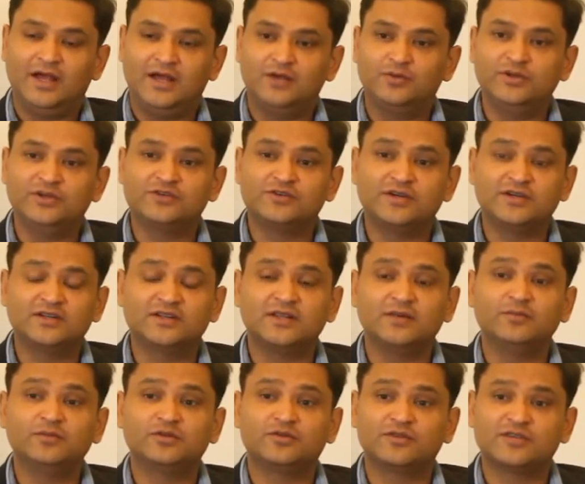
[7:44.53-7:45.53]
And we treated
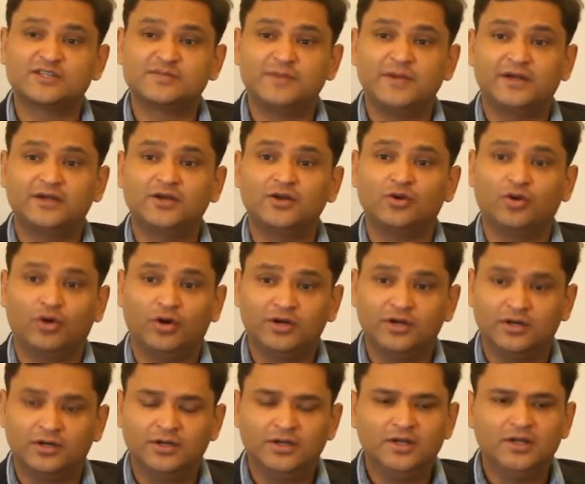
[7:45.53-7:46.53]
them with respect and
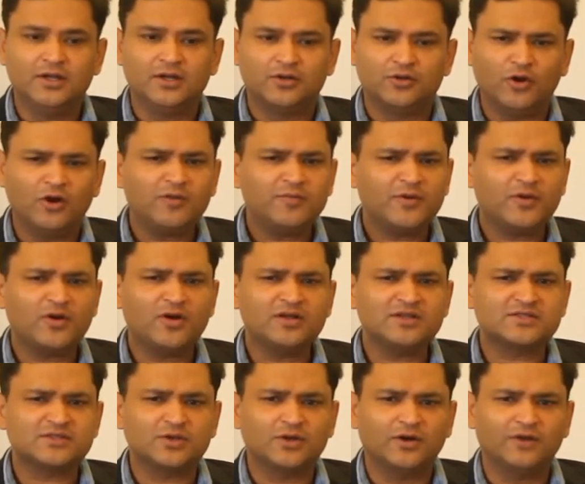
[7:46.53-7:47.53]
honor. Not
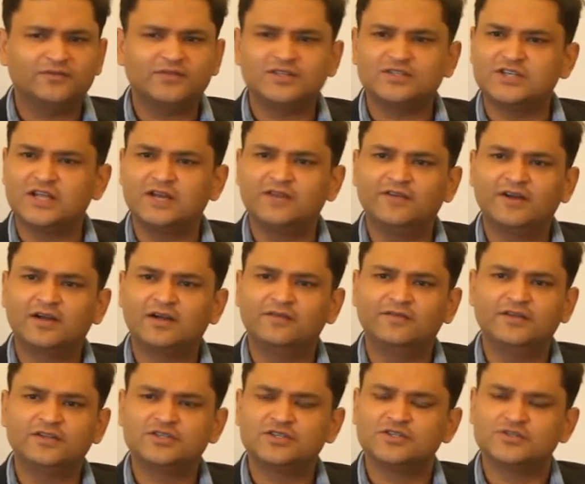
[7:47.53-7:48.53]
because of the Geneva
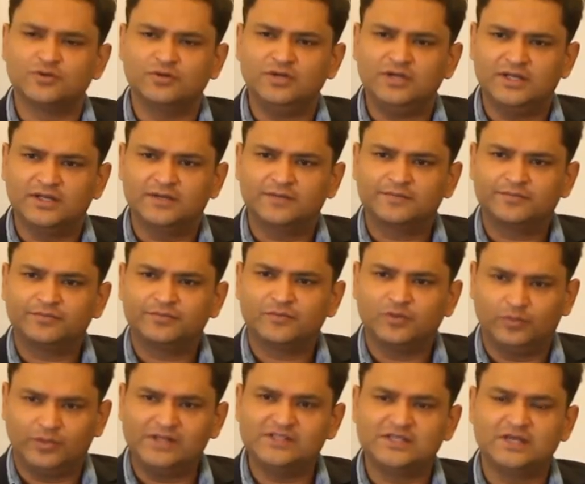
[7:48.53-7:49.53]
Conventions only,
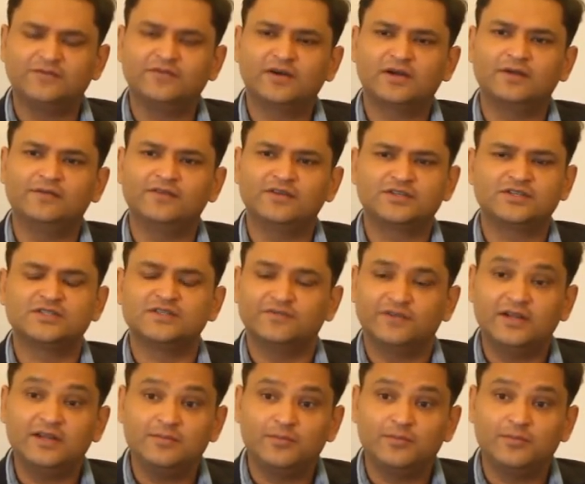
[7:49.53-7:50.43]
while Geneva Conventions are very